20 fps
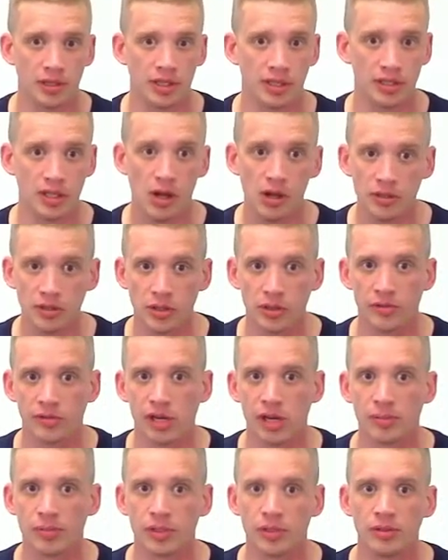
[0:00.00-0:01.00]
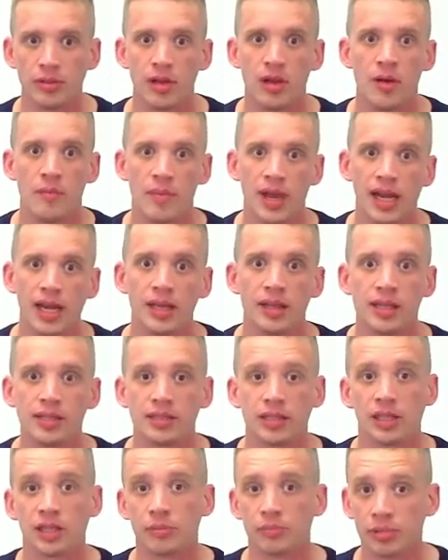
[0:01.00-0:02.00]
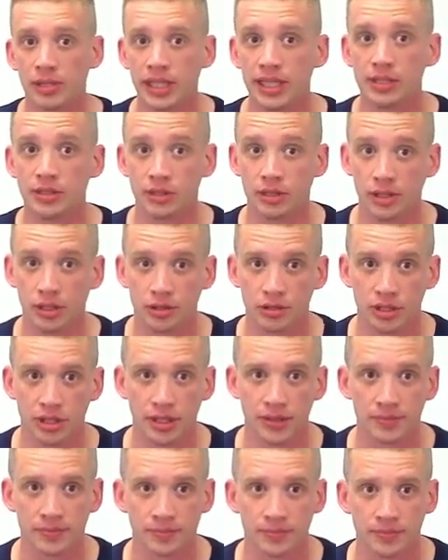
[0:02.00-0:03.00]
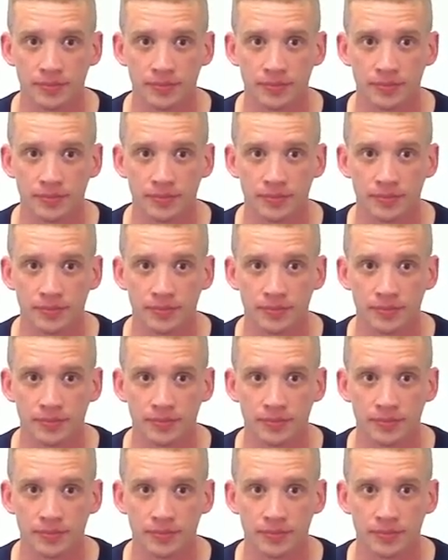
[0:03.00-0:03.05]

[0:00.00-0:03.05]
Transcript: is also available, making this a complete solution.